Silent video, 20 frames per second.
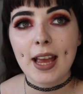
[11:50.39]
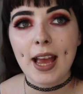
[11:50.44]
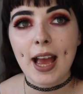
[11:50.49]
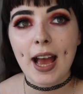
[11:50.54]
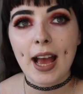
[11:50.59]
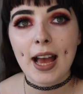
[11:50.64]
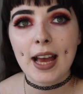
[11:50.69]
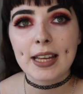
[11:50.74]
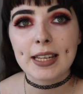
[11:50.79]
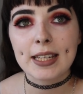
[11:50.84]

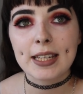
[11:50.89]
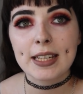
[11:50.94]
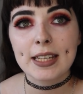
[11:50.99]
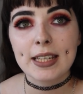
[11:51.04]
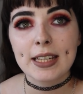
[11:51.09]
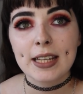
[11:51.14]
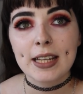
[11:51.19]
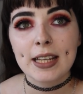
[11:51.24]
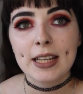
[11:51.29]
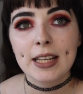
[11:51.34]
And
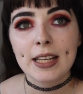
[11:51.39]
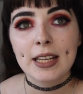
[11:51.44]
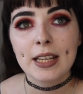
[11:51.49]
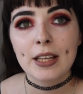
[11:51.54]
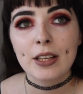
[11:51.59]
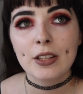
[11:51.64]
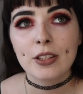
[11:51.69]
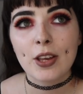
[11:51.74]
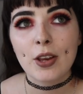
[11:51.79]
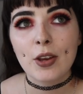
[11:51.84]

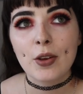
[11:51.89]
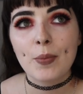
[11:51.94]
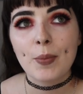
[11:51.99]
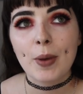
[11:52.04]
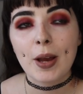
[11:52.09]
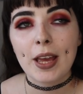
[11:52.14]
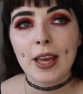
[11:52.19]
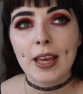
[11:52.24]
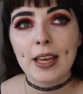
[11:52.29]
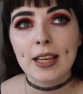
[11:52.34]
so
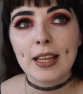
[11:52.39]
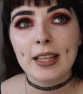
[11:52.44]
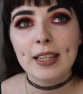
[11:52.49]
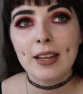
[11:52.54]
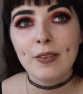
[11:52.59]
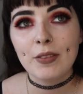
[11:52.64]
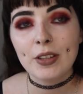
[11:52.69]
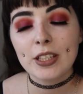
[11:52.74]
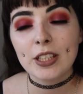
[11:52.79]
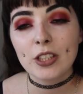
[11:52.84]
my
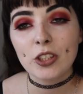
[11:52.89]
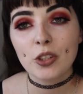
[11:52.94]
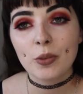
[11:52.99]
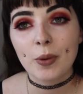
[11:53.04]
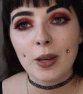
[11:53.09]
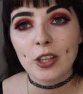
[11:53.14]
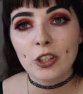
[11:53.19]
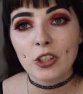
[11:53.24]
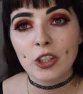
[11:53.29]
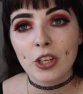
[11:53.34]
living
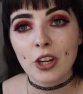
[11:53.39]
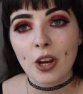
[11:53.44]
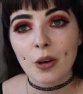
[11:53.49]
situation,